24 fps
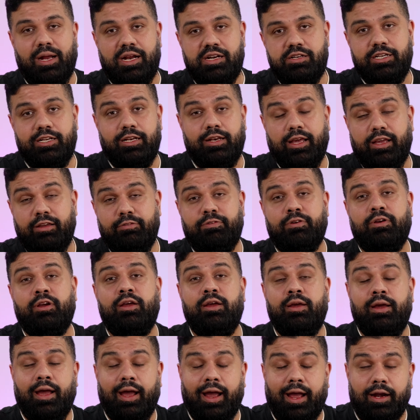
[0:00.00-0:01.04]
battery life
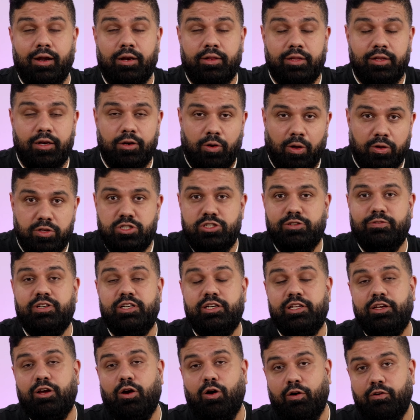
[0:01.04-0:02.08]
and the
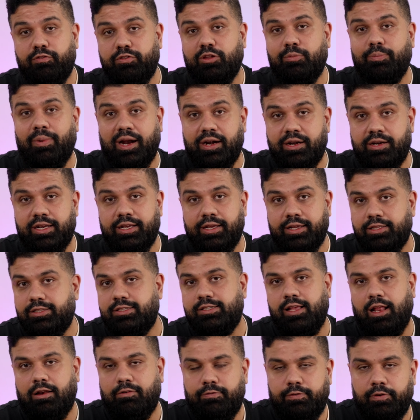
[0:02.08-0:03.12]
longevity of the battery
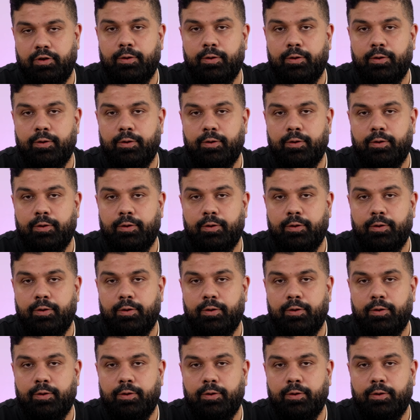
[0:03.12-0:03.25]
itself.